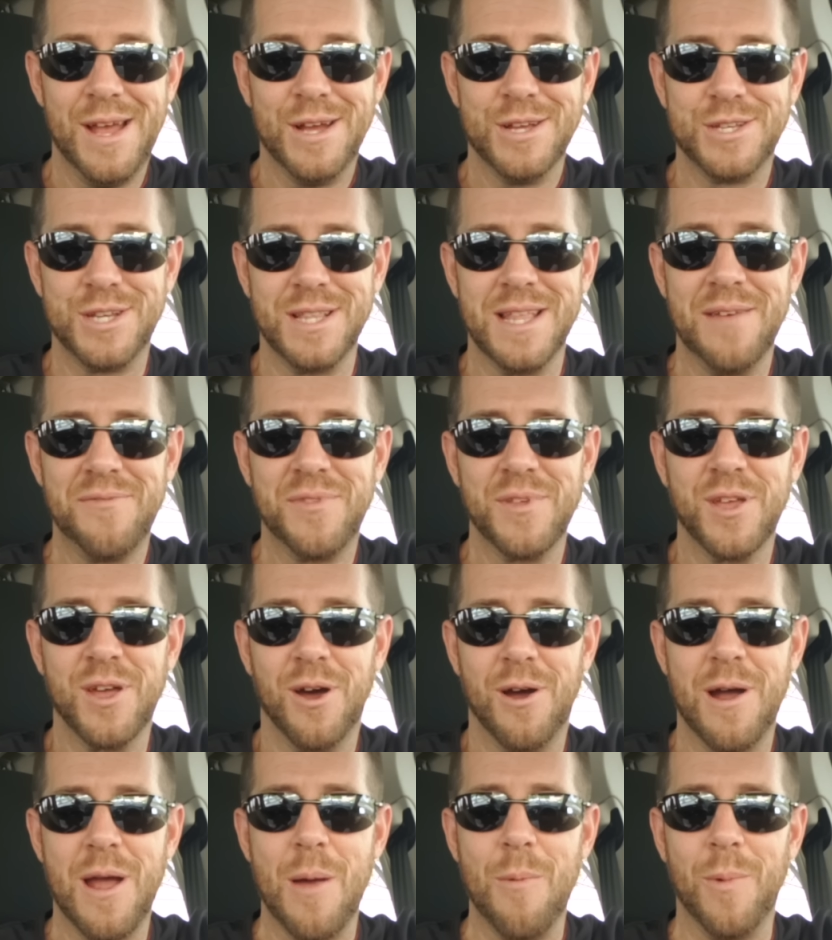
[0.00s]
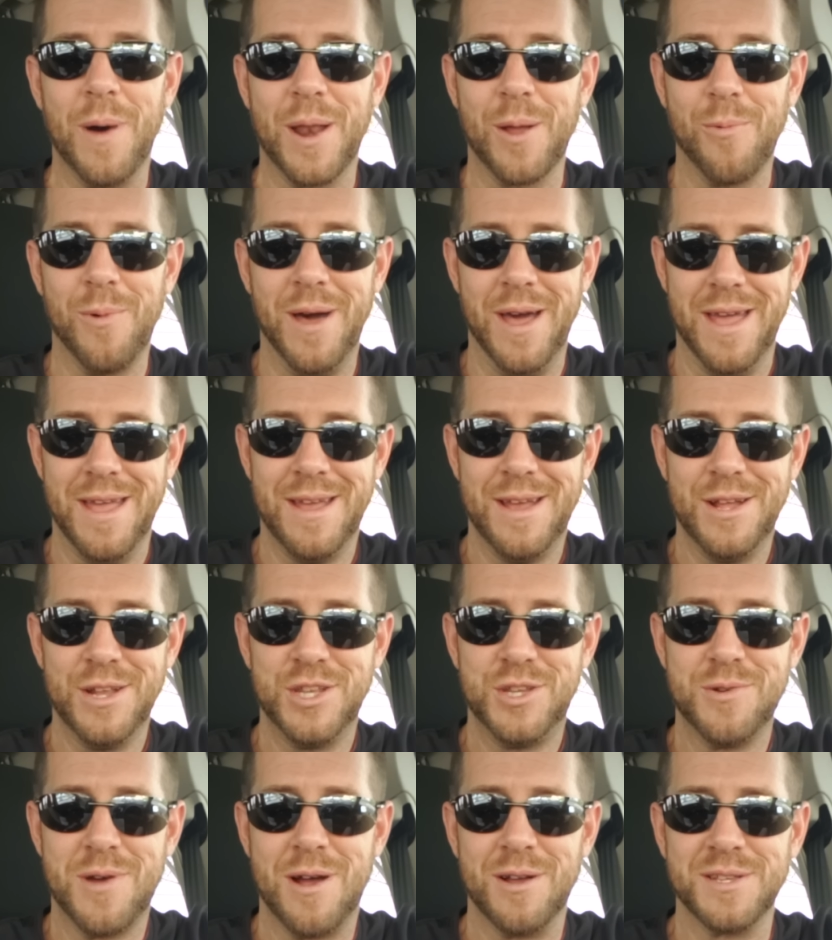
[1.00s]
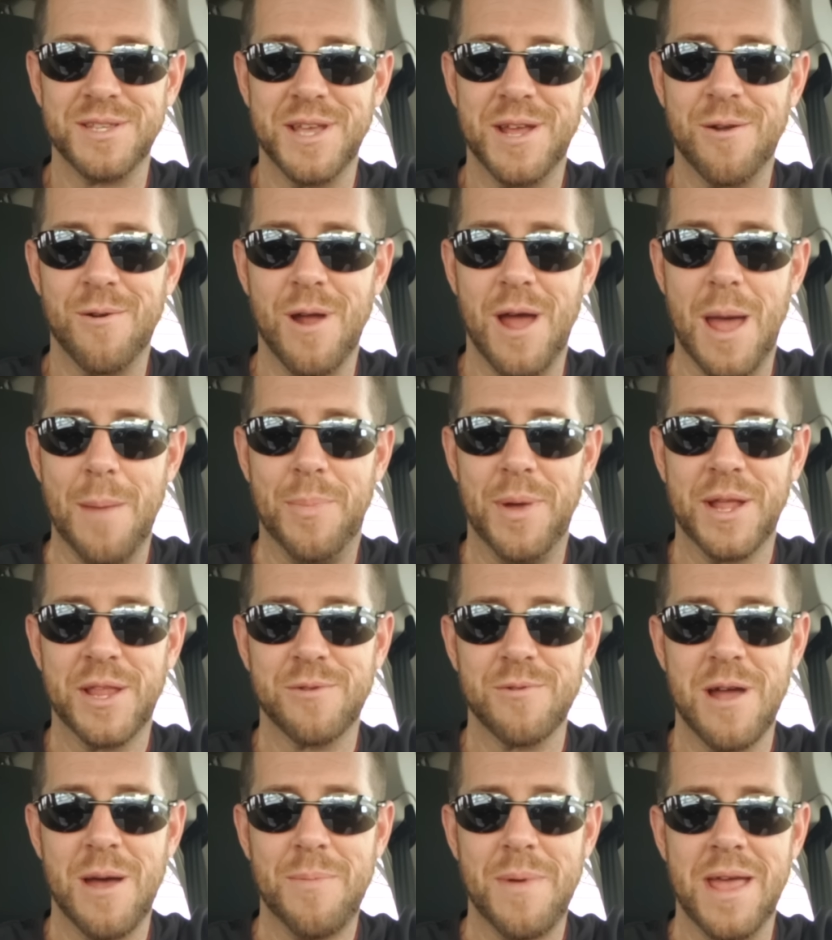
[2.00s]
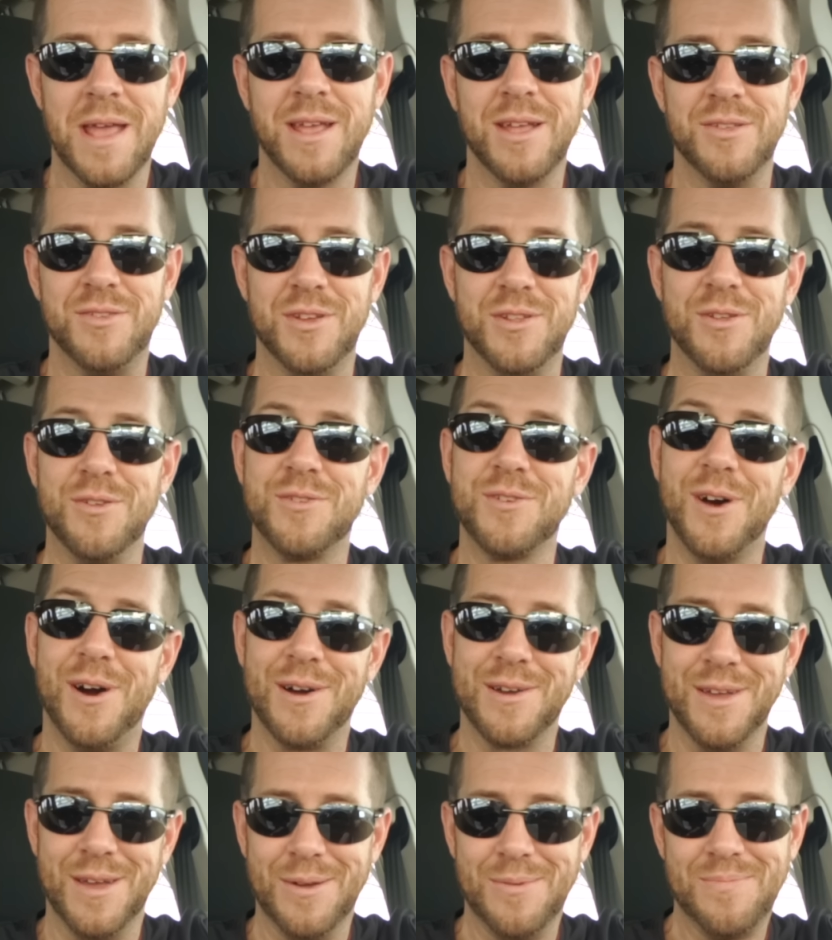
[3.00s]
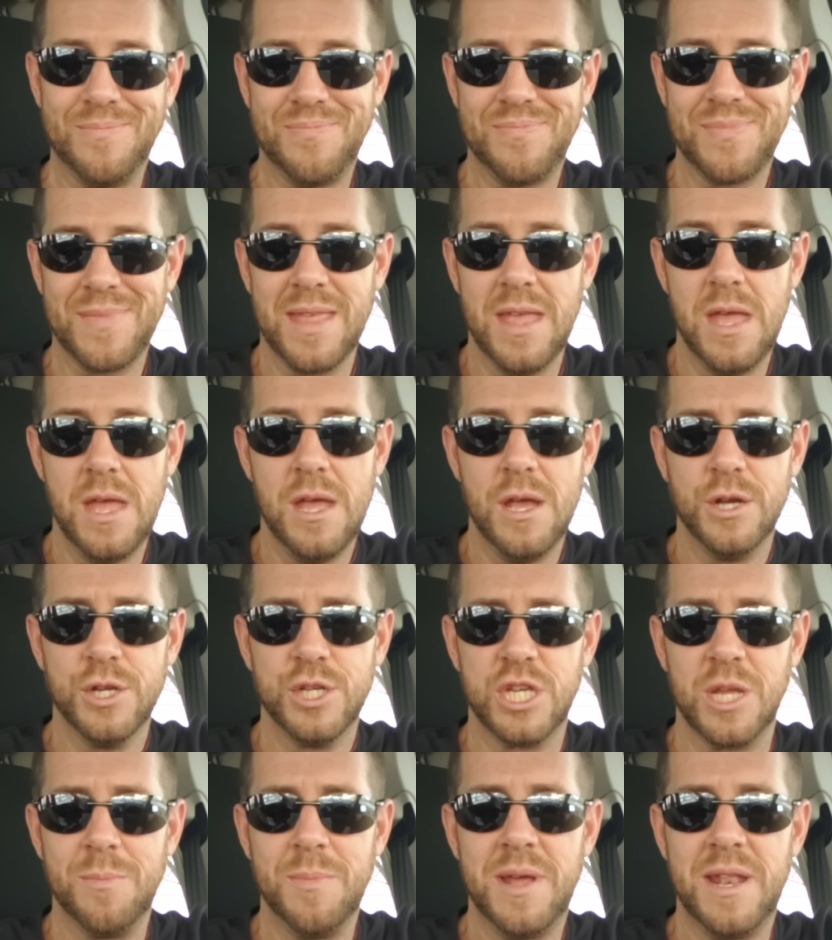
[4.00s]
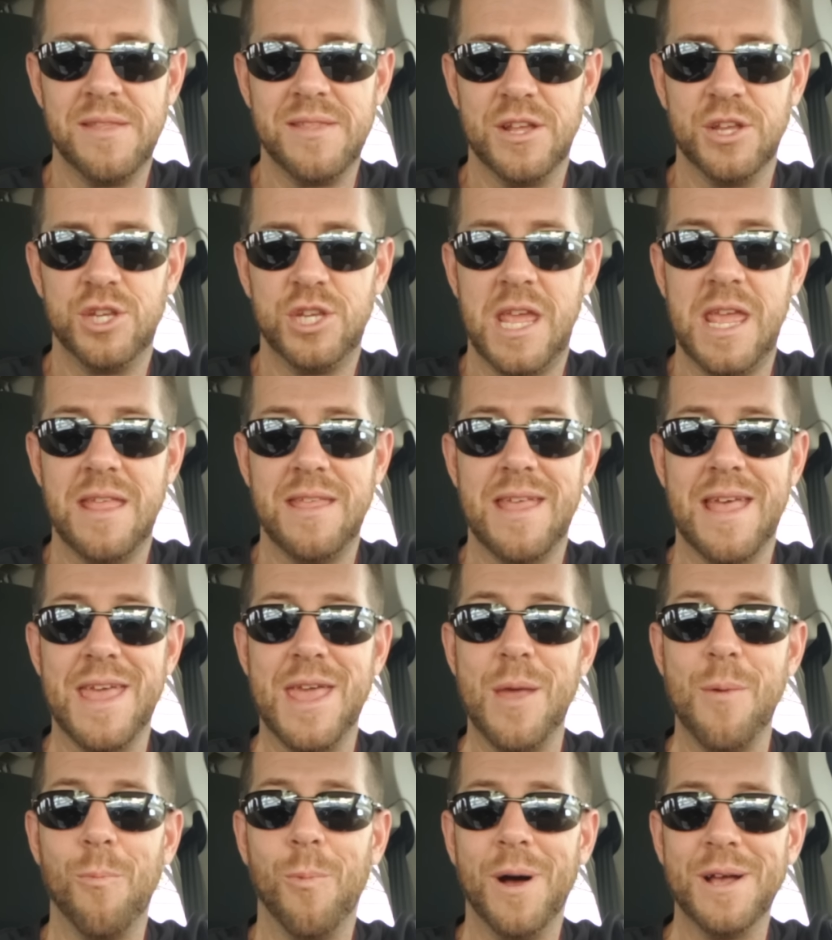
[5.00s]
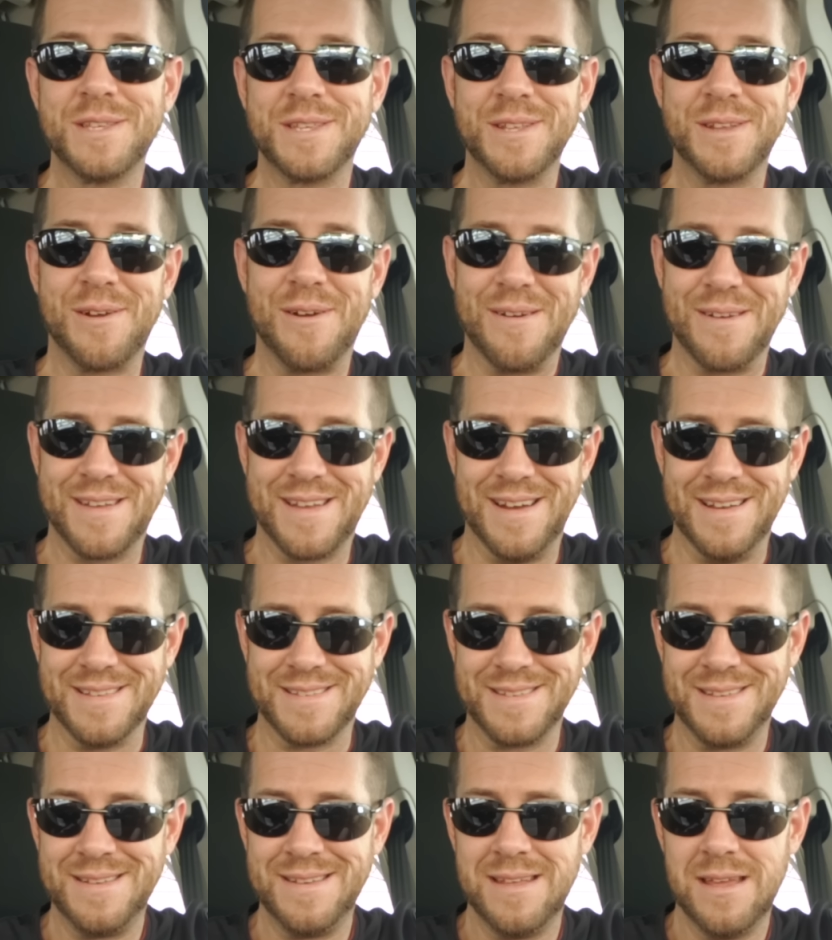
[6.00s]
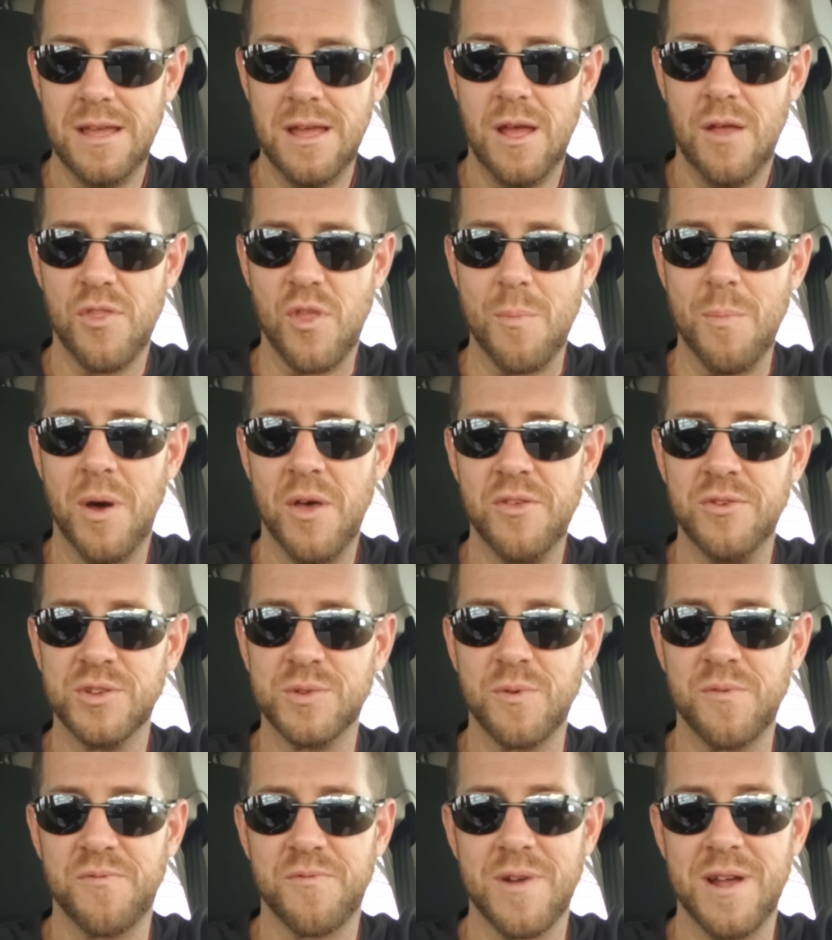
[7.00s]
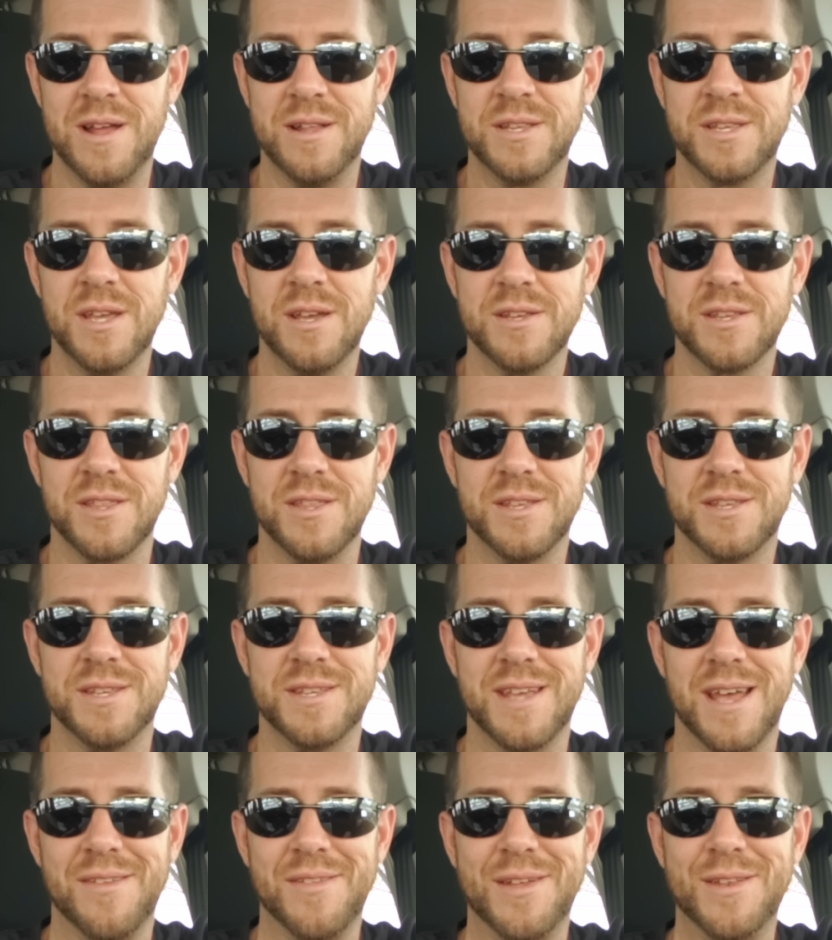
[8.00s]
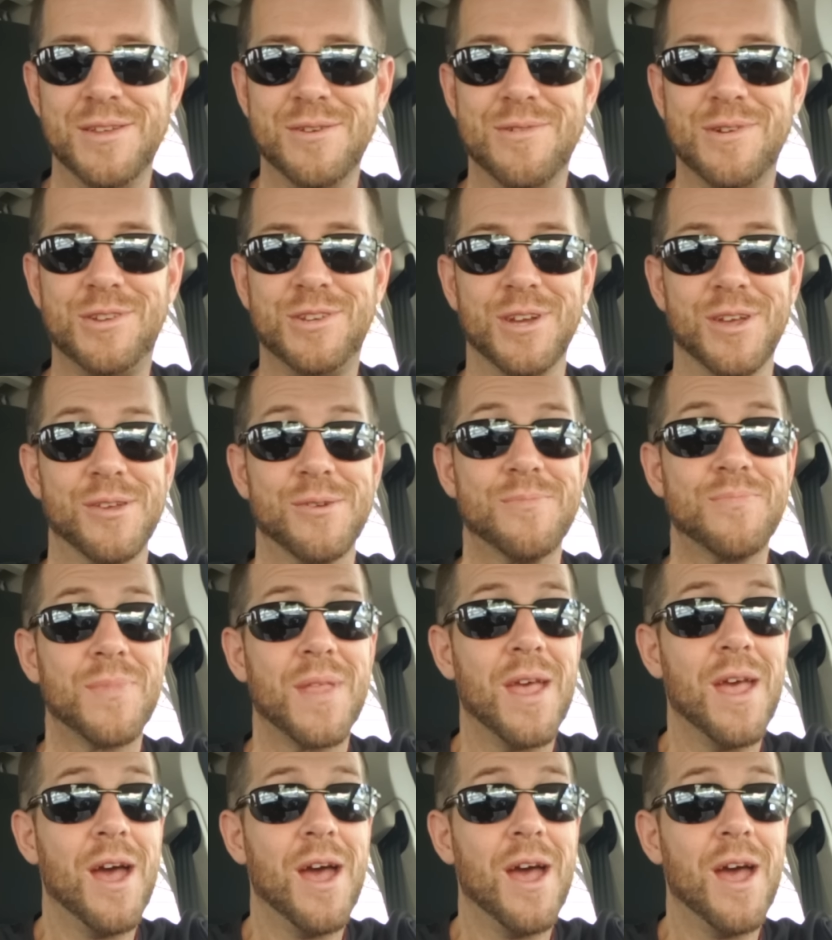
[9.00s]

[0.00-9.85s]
She left the car and went away. 2 hours later, I picked her up and continued talking. She admitted that he wasn't her cousin. Their mothers were friends, so this is how they knew each other.